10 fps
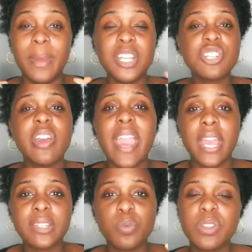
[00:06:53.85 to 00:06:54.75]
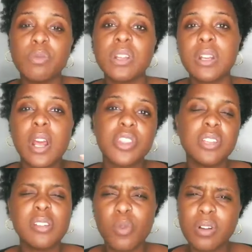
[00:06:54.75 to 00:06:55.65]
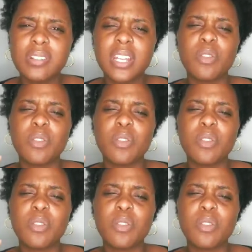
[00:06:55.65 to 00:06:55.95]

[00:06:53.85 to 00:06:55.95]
interact with one another in the world,